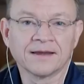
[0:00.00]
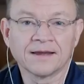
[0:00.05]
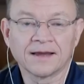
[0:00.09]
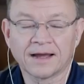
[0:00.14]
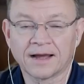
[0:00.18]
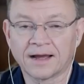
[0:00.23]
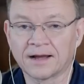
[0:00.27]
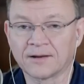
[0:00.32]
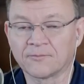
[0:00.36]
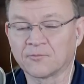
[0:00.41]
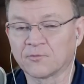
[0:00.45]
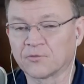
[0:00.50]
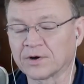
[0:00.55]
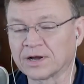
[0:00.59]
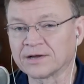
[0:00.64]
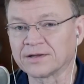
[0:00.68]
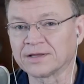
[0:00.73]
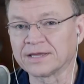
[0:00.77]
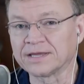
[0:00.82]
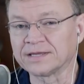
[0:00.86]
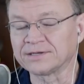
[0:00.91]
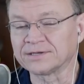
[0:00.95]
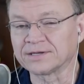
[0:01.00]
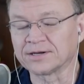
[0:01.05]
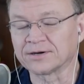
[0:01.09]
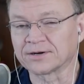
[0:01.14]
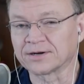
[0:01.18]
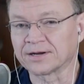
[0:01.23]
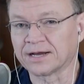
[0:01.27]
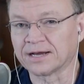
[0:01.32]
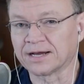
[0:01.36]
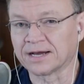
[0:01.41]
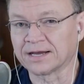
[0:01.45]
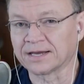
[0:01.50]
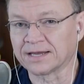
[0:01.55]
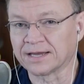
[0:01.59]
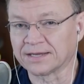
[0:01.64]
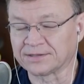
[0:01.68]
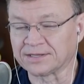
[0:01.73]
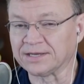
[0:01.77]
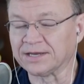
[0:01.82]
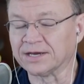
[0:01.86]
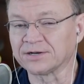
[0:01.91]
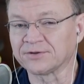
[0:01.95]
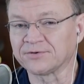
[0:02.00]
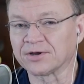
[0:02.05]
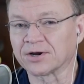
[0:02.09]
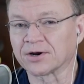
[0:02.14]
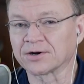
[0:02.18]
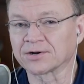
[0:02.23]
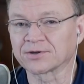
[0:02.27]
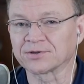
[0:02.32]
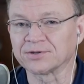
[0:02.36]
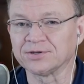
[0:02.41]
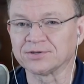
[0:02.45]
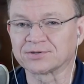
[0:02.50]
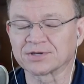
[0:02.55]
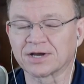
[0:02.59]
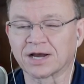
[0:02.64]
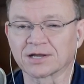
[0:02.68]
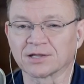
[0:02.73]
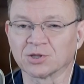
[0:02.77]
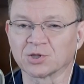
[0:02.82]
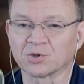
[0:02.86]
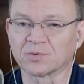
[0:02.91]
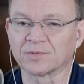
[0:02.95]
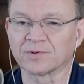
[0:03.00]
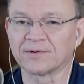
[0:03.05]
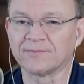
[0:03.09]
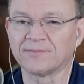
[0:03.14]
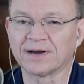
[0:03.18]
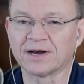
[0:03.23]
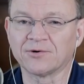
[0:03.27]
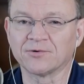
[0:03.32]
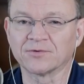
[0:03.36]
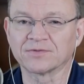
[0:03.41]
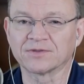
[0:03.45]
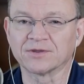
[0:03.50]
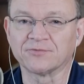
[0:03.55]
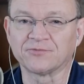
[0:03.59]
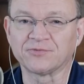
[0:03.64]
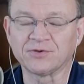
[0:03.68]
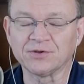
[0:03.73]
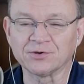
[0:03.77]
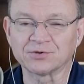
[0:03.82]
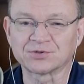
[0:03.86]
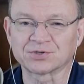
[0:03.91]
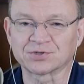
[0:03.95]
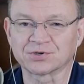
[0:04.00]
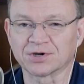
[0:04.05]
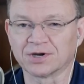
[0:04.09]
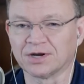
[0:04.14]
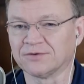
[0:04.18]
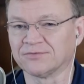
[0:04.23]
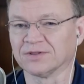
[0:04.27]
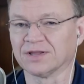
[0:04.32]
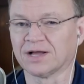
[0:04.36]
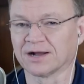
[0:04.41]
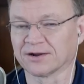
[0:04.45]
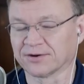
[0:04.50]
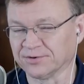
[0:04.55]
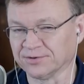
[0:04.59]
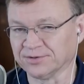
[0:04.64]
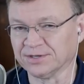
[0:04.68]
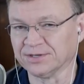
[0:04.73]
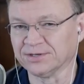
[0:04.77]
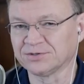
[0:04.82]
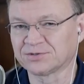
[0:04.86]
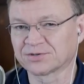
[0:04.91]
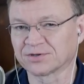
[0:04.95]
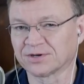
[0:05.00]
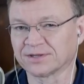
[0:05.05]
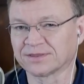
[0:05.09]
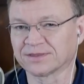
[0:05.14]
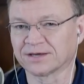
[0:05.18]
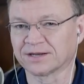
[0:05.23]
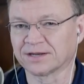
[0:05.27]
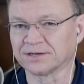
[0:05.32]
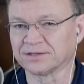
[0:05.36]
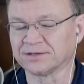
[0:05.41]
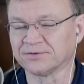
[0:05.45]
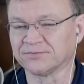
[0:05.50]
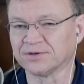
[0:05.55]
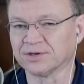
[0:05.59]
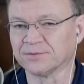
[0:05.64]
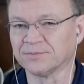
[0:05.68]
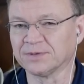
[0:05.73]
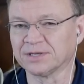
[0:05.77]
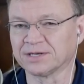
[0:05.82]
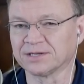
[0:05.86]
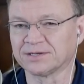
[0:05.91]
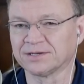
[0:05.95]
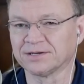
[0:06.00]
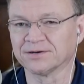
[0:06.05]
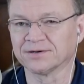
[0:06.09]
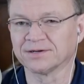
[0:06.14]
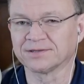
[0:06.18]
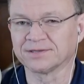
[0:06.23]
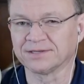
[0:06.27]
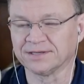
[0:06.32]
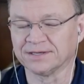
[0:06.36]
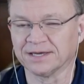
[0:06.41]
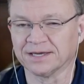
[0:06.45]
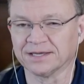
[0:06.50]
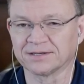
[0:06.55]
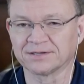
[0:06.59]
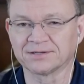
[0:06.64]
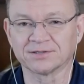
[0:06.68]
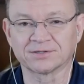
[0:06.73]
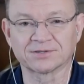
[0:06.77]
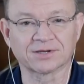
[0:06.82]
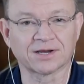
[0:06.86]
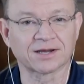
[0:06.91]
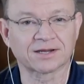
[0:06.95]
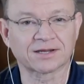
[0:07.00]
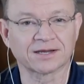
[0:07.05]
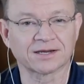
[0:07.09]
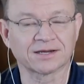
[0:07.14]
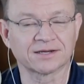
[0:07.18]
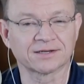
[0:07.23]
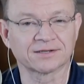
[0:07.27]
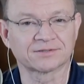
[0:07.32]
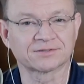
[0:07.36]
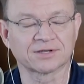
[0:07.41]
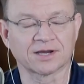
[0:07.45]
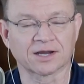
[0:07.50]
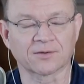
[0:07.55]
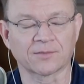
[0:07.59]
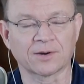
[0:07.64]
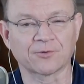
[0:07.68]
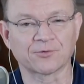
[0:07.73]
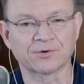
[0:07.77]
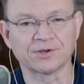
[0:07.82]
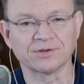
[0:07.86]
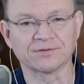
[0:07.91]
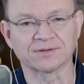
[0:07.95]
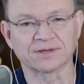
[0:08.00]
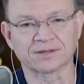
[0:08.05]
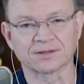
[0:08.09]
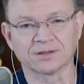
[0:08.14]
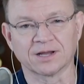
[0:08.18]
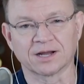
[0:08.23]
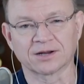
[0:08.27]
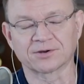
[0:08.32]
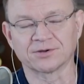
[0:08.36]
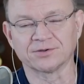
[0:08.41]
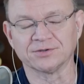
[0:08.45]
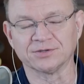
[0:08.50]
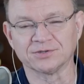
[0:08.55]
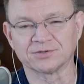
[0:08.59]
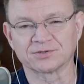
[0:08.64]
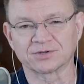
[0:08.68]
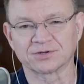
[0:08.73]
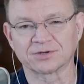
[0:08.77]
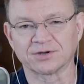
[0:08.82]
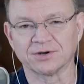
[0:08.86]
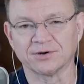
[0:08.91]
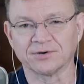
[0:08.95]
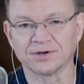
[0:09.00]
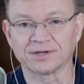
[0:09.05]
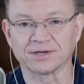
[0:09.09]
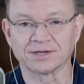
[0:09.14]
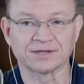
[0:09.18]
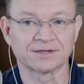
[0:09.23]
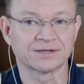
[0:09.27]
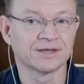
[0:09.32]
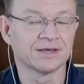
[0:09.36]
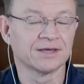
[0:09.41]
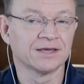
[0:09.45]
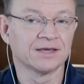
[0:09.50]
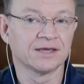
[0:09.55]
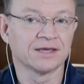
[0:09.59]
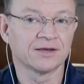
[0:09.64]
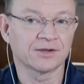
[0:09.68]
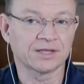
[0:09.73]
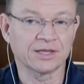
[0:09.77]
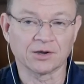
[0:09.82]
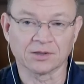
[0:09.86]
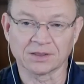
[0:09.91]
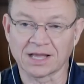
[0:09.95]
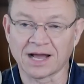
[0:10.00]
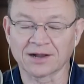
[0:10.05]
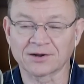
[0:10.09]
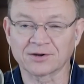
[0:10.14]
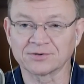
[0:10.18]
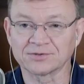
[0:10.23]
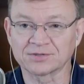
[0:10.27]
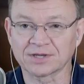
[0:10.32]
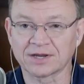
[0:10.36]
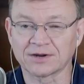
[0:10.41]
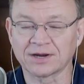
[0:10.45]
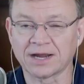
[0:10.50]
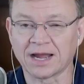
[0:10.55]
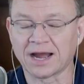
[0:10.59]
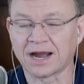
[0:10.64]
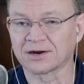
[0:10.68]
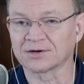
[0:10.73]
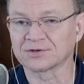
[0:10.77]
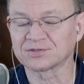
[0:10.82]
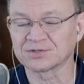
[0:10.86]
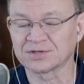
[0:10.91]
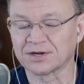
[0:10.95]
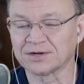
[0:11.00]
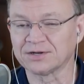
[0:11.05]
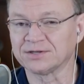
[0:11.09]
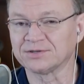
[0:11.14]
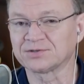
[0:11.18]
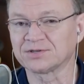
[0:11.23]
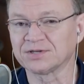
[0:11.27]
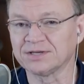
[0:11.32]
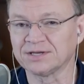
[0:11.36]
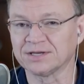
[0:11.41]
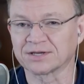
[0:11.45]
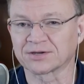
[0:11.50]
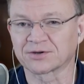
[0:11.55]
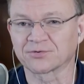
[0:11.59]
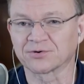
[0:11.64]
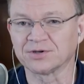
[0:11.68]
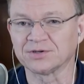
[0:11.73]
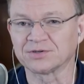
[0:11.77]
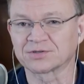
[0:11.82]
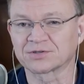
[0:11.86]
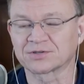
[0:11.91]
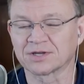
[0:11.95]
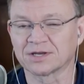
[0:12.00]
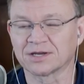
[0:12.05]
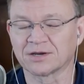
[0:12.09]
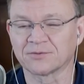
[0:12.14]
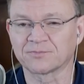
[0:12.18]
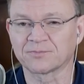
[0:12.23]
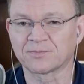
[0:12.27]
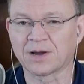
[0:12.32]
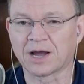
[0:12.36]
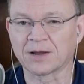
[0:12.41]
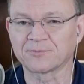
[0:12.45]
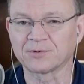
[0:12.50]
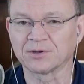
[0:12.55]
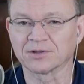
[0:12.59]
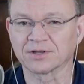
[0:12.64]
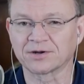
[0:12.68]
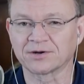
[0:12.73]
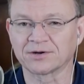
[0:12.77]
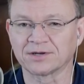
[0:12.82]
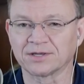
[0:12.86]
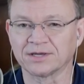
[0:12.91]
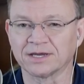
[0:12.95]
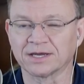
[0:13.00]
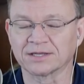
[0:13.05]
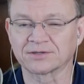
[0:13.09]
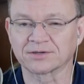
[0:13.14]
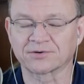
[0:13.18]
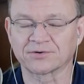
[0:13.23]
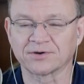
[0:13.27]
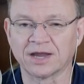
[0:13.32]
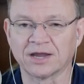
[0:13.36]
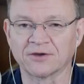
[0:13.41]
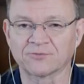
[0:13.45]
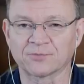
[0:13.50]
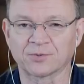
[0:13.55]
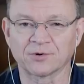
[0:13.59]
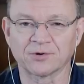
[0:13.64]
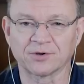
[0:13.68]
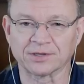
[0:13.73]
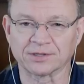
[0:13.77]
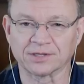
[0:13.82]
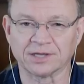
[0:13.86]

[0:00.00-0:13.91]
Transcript: Well, in your at the end of your article, you talk a little bit about the future of lager yeast. So I thought I'd give you a minute here at the end to talk about where you think lager yeasts are going. And lagers are starting to see increased popularity at the craft brewing